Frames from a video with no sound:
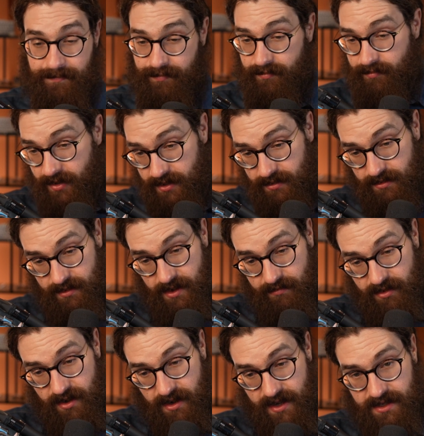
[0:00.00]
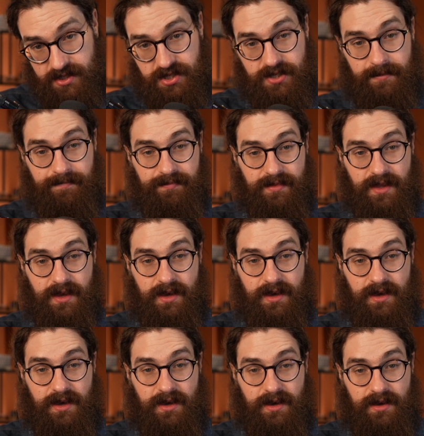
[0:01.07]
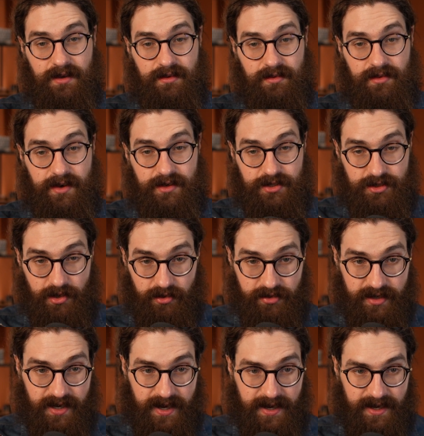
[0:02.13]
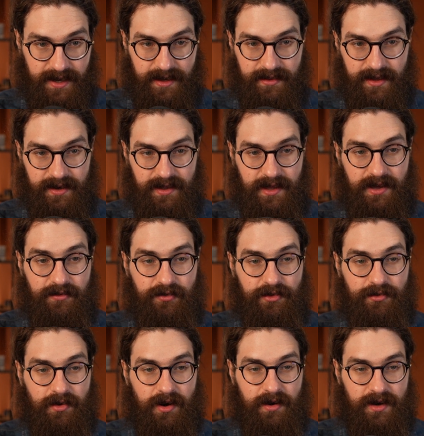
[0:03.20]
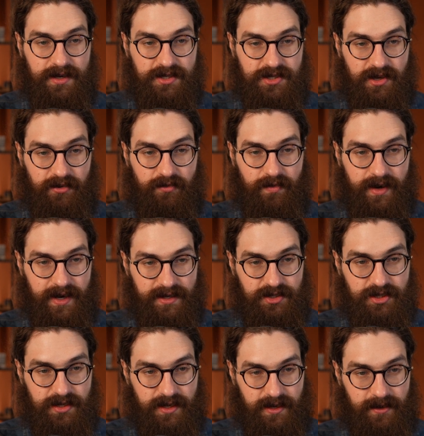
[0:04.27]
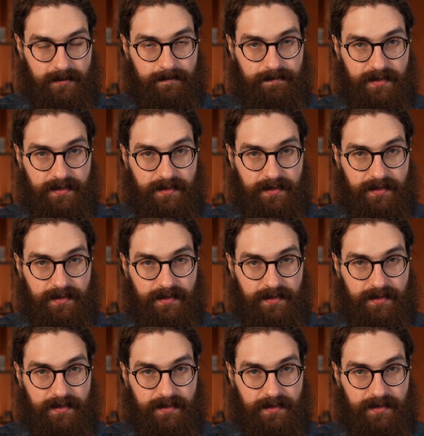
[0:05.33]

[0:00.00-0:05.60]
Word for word: But nevertheless, there's no denying that if you are a software engineer